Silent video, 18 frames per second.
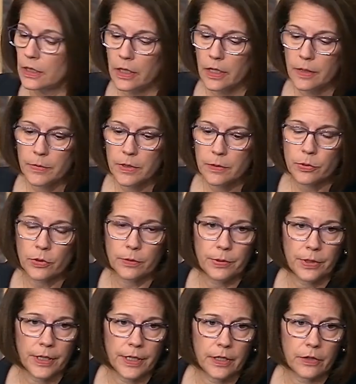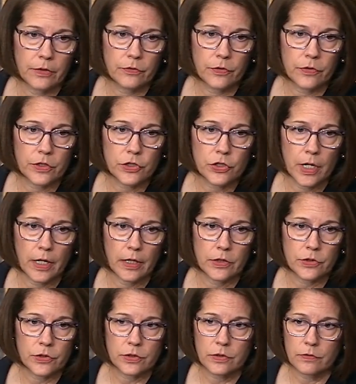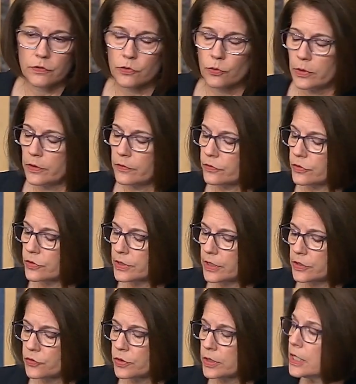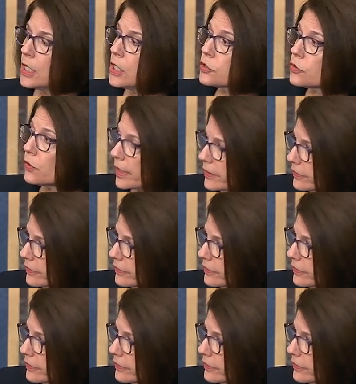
uh, and be prepared for the challenges of the 21st century. So